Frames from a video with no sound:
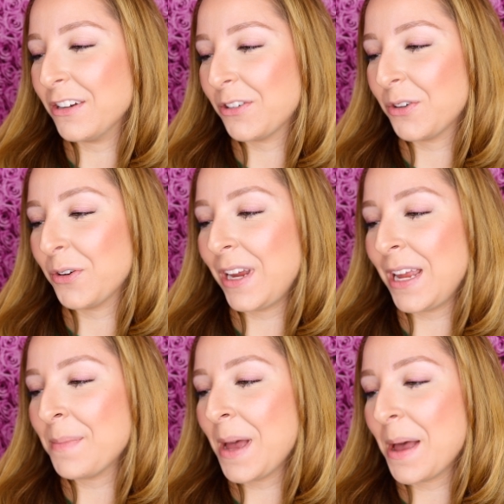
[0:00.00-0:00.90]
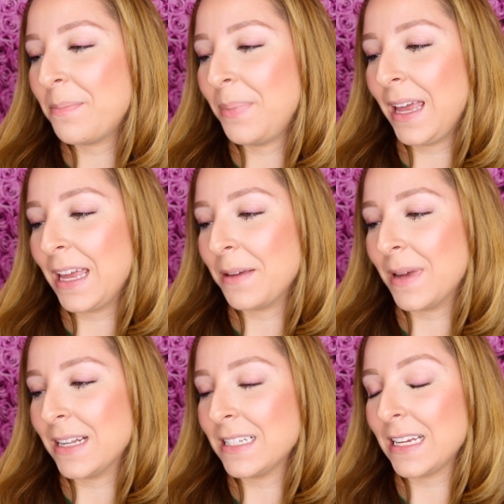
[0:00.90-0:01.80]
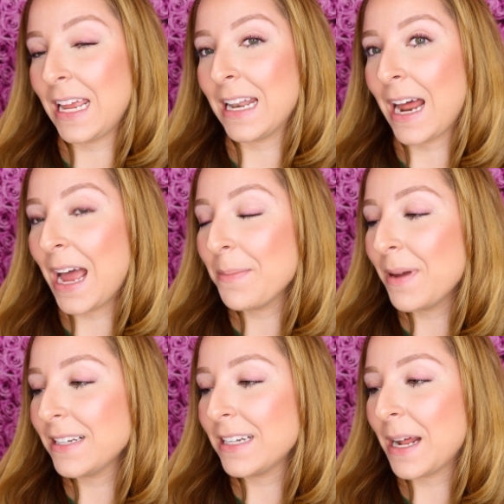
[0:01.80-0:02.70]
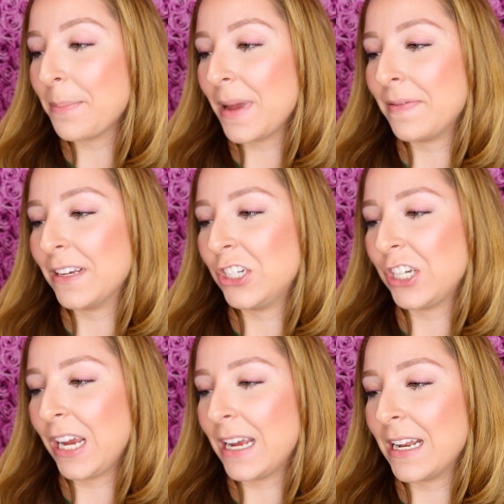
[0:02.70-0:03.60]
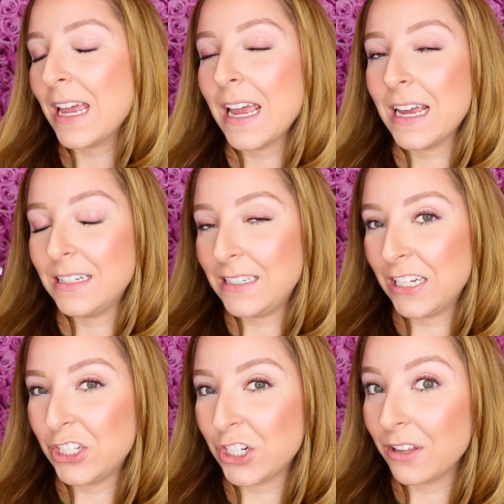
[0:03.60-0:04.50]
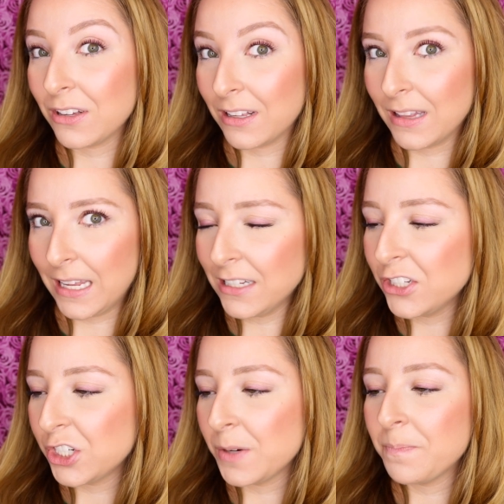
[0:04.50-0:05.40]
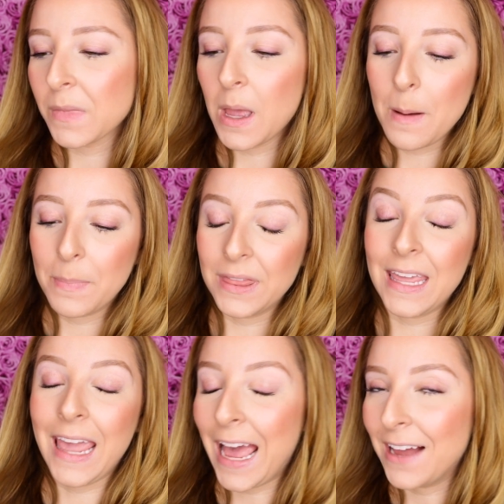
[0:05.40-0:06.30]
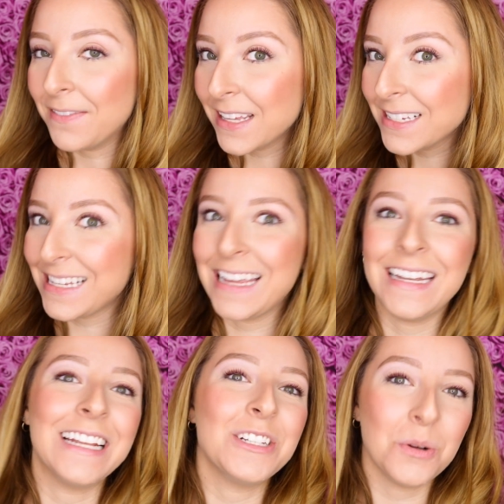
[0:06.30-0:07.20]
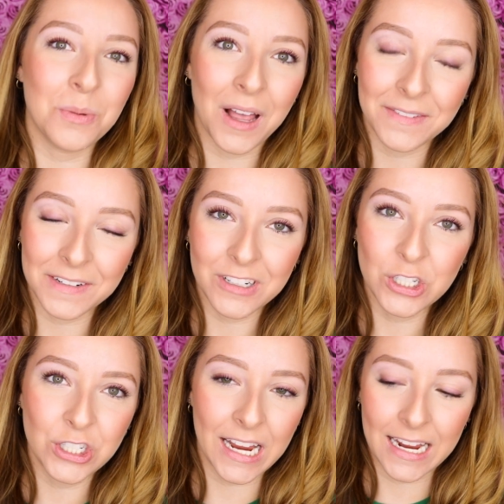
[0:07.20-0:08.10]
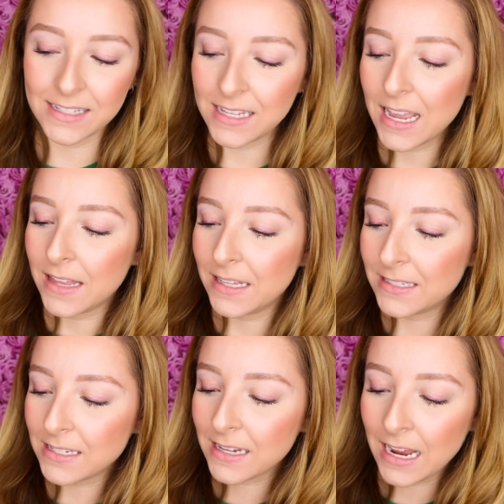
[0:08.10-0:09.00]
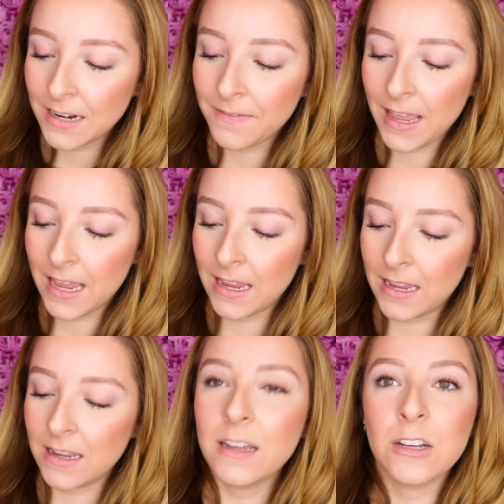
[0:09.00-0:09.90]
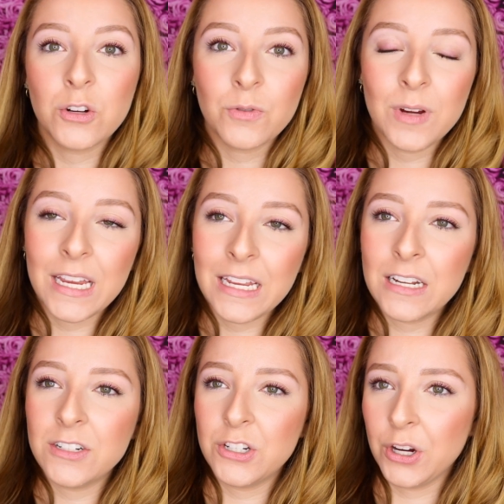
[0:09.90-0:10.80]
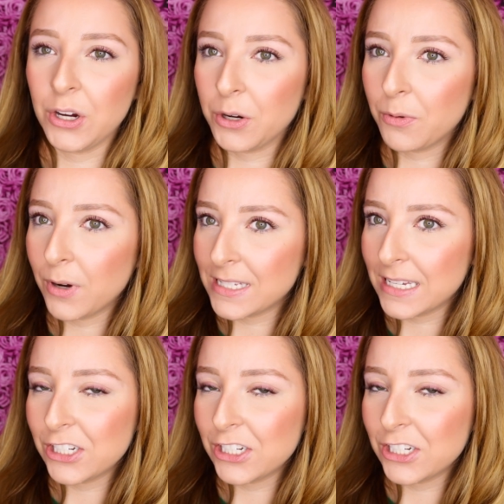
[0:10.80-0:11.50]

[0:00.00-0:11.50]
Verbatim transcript: Cream Pigment, and I picked it up in the shade Digital Glitch but they have this in 12 different shades. This is kind of a green turquoisey